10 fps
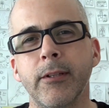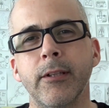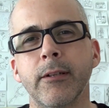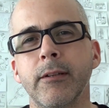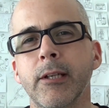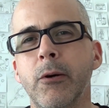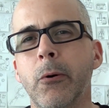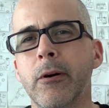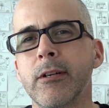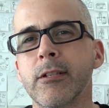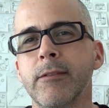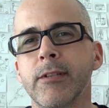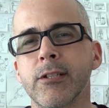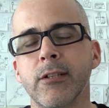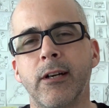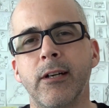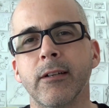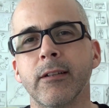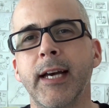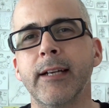The chorus of a
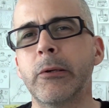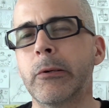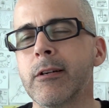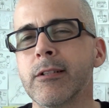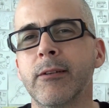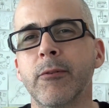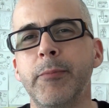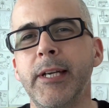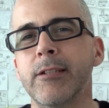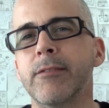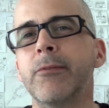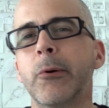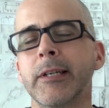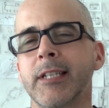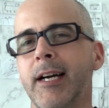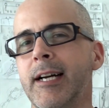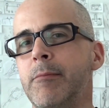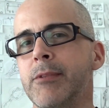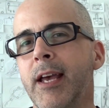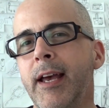song, that chorus, it repeats 4
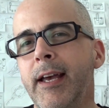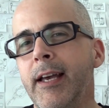times.